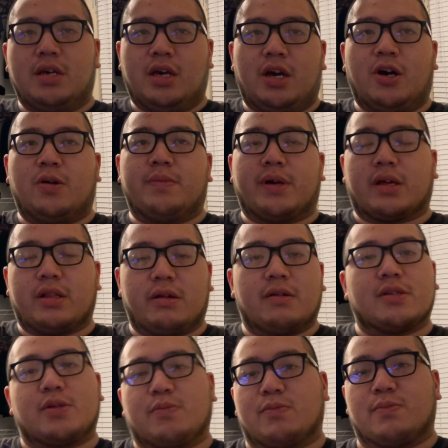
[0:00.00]
helmet
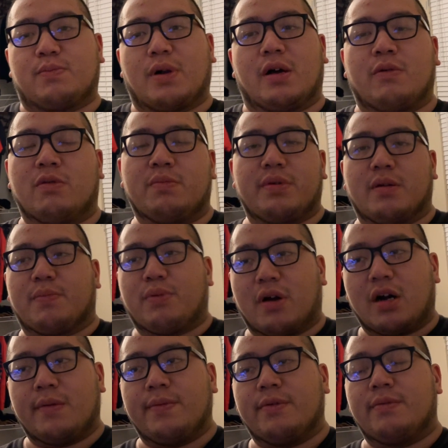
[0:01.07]
clearance probably won't be a
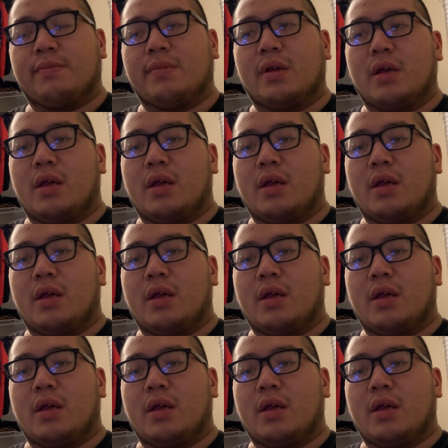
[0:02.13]
problem.